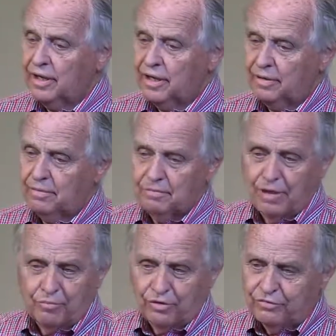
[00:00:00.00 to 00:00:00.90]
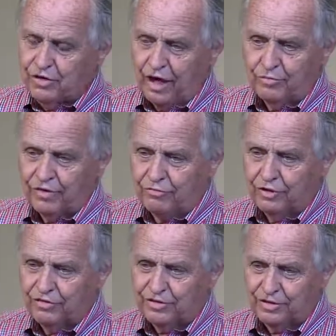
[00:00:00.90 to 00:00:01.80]
A number of times I've
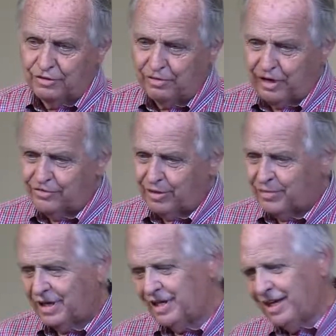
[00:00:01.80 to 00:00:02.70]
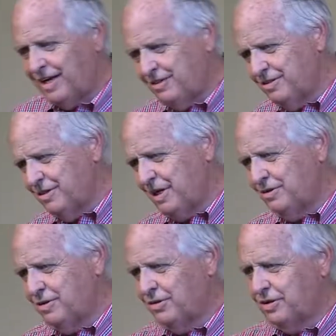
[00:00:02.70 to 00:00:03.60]
recently read something, I
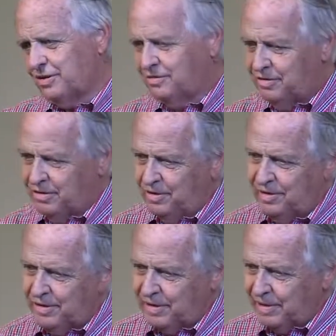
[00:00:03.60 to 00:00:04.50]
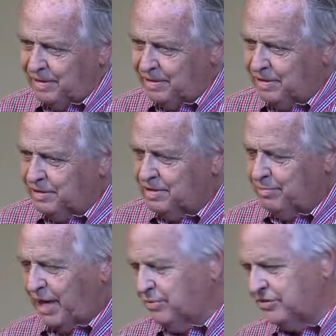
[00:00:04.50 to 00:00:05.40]
know that the
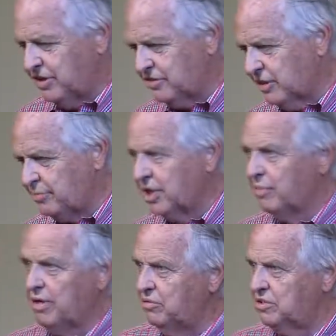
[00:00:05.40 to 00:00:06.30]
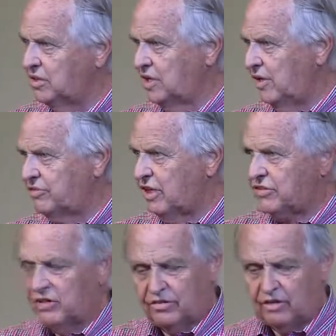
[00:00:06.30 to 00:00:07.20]
Bible says something about we shouldn't have
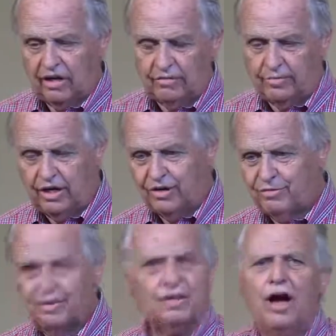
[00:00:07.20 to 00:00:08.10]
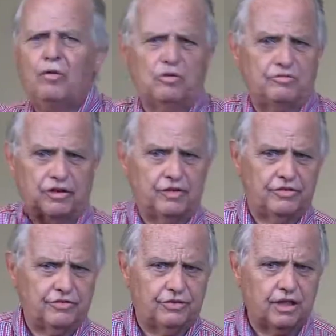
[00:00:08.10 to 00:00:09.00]
sex outside of marriage, but God will forgive
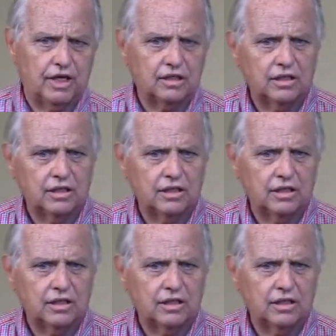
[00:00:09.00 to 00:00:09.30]
us for that.